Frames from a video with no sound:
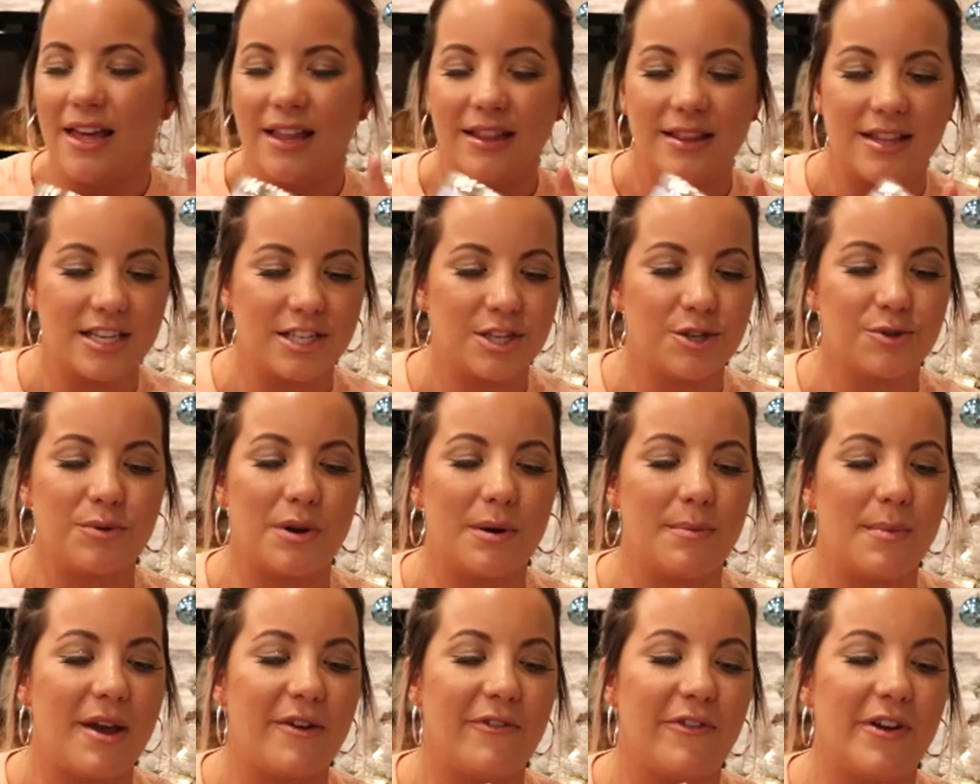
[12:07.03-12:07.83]
This is one
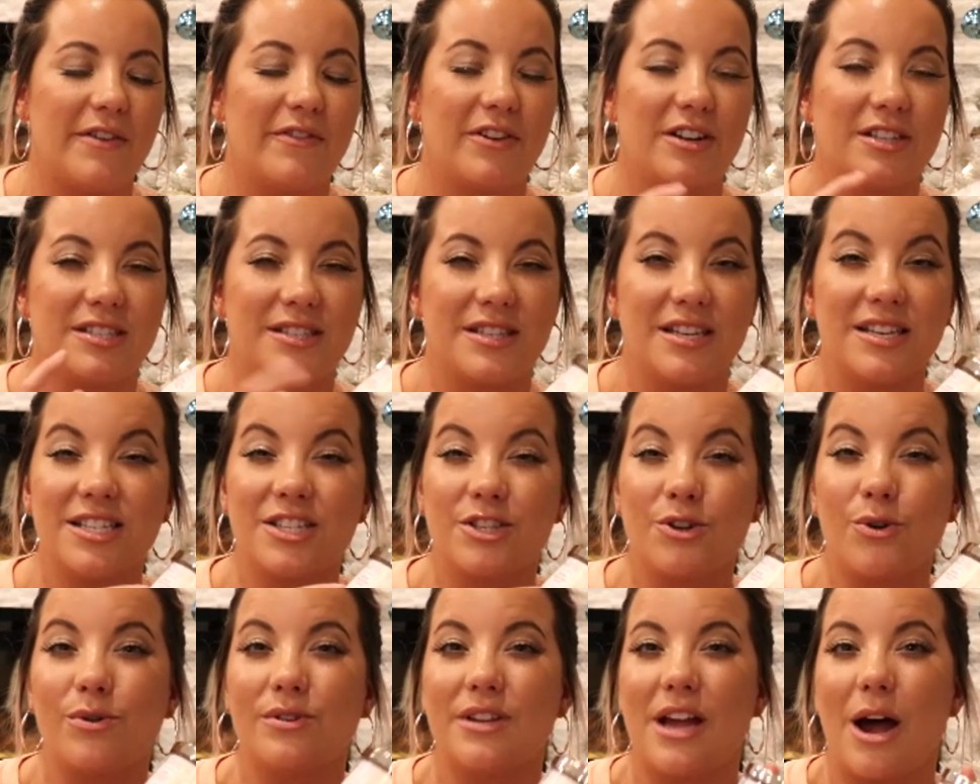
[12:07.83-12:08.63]
of my favorites. This
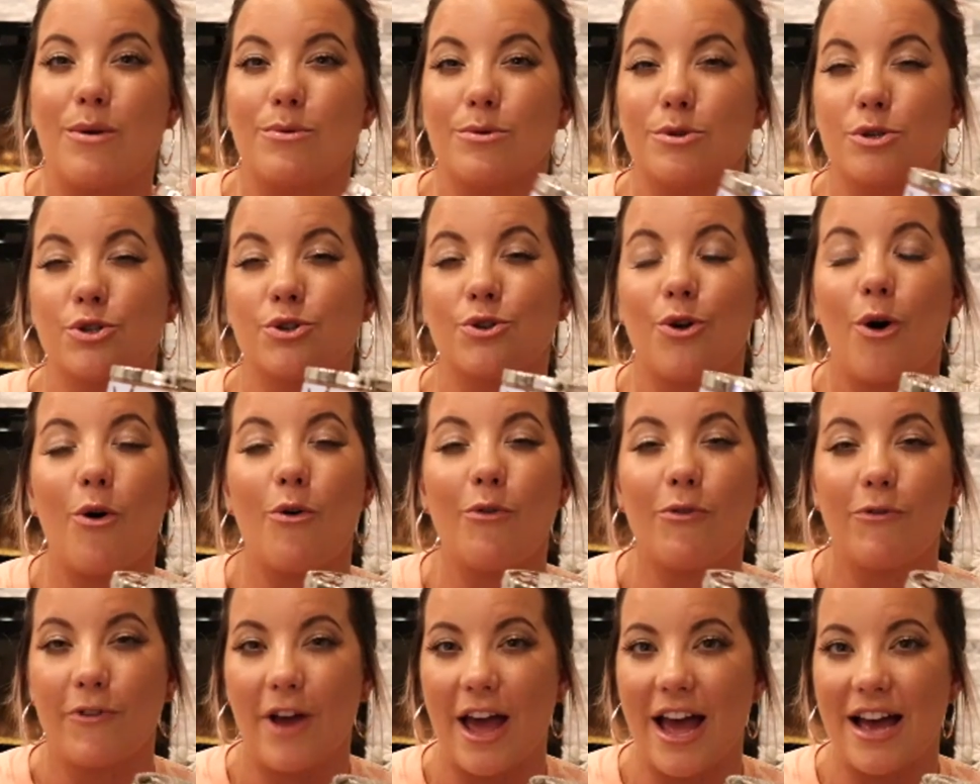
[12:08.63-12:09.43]
sold out so
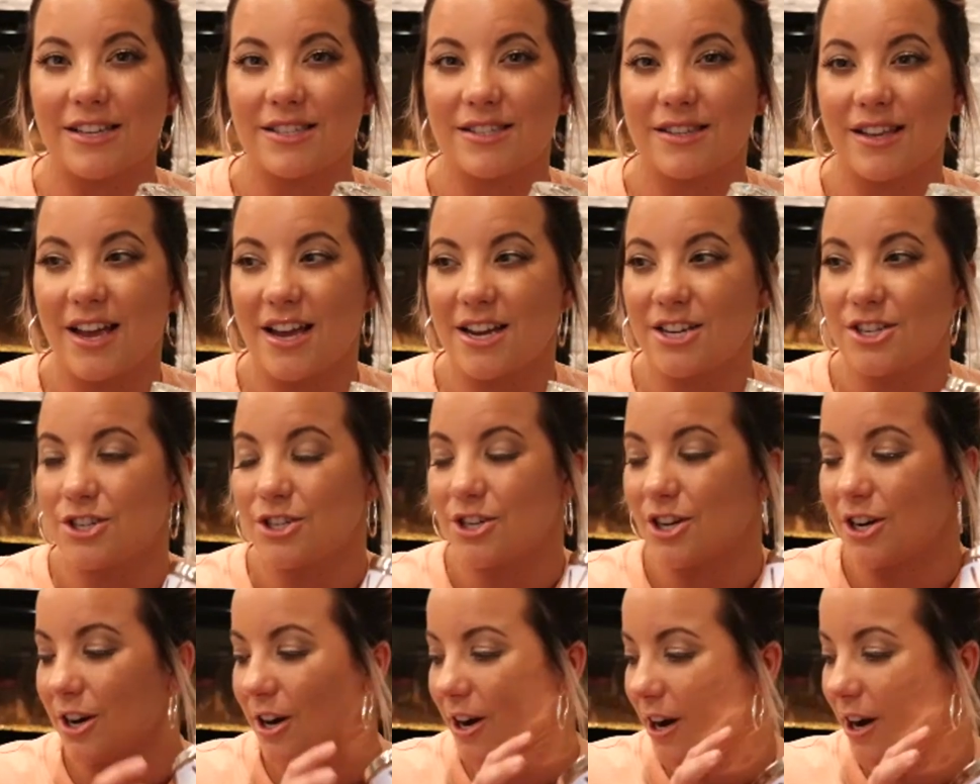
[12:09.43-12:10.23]
fast last
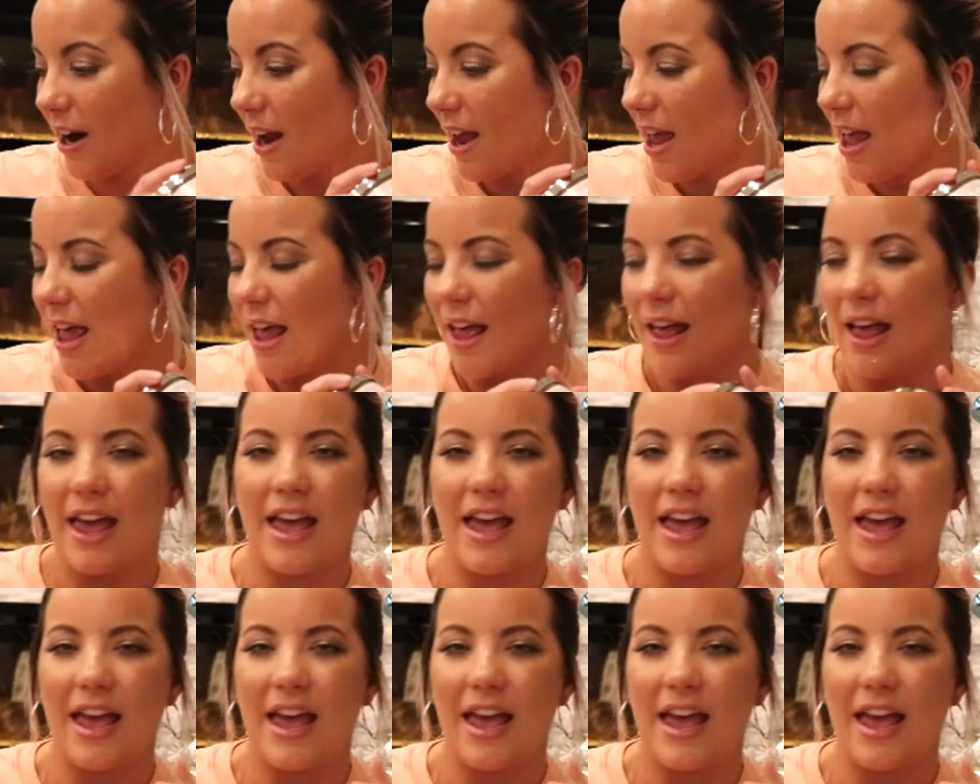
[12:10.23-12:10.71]
year.